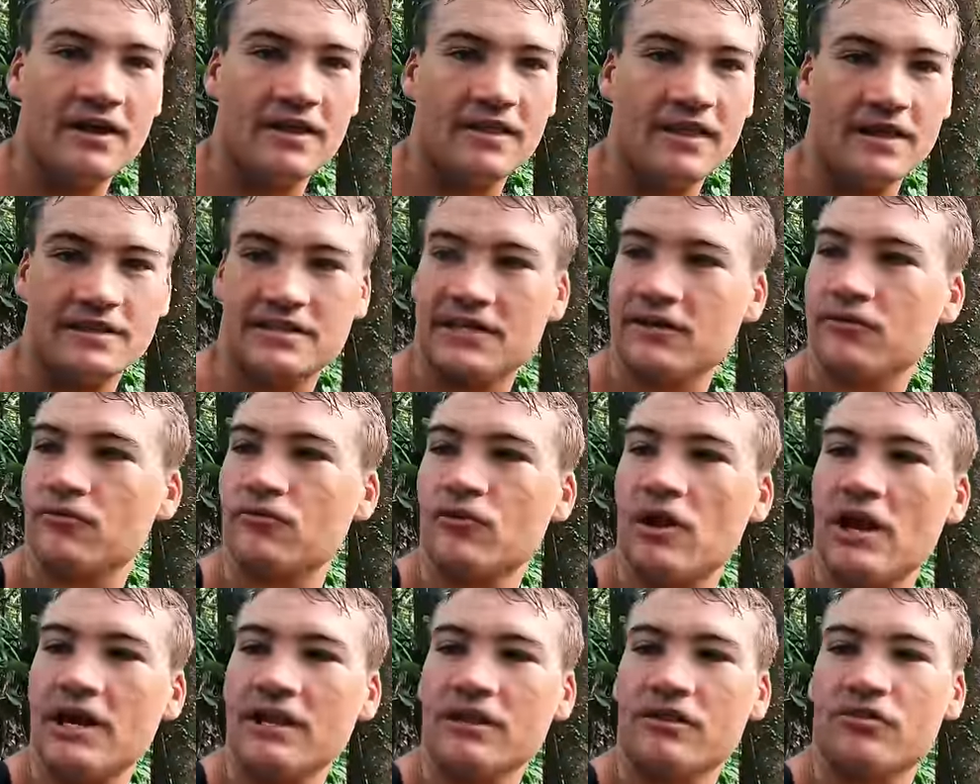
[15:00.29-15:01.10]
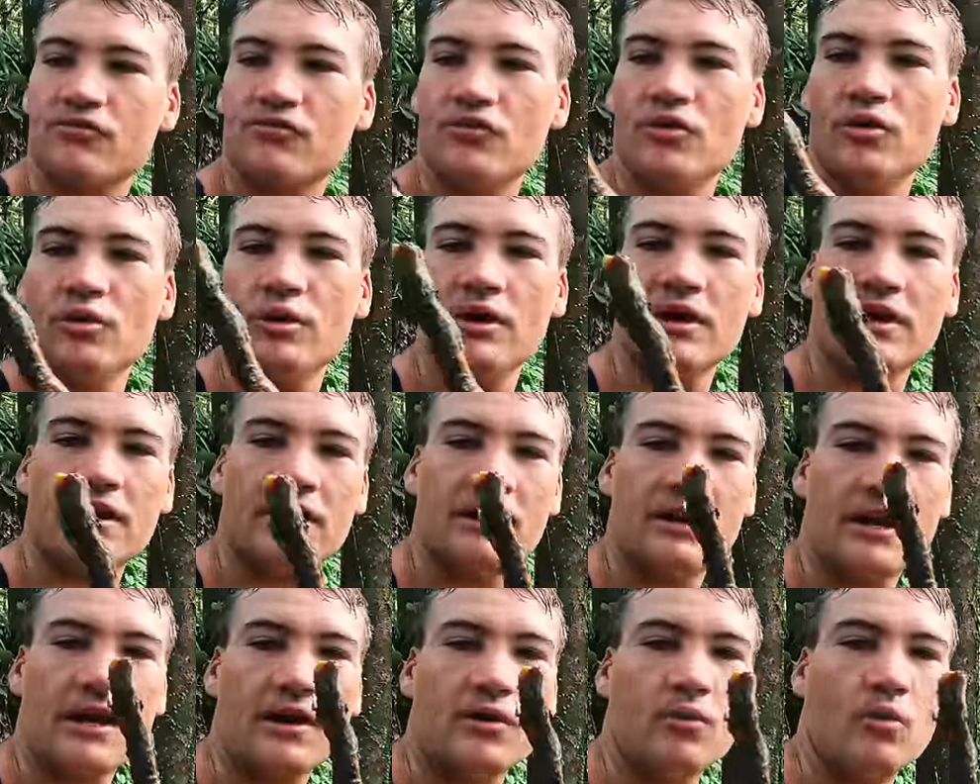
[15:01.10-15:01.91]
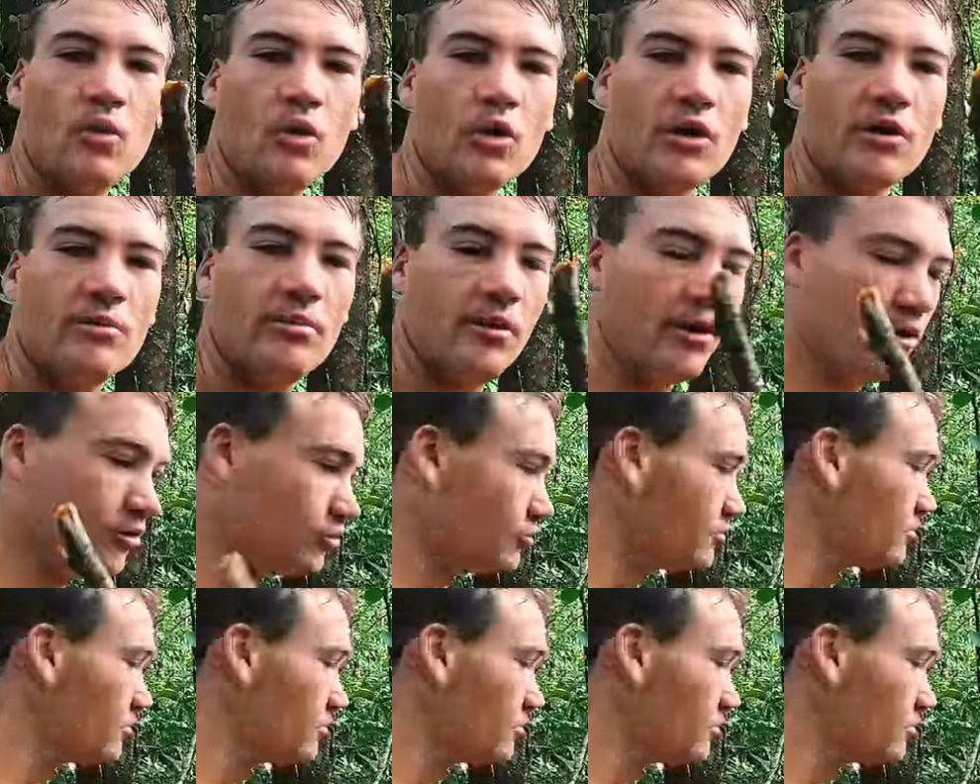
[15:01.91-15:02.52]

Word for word: that's like running through it, like a water bottle.